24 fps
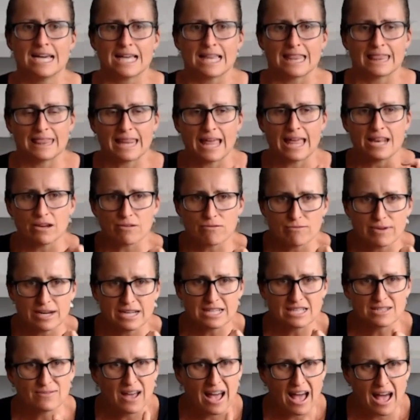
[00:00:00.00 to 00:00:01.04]
Let it
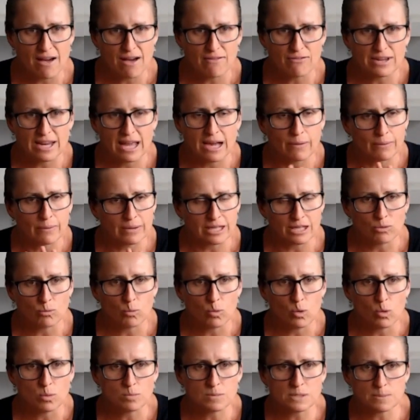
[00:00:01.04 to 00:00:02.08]
rest for half an hour in a
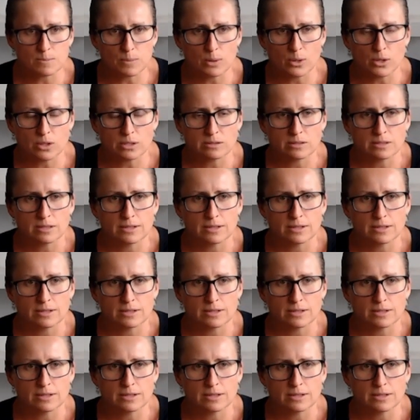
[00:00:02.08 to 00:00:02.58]
warm spot.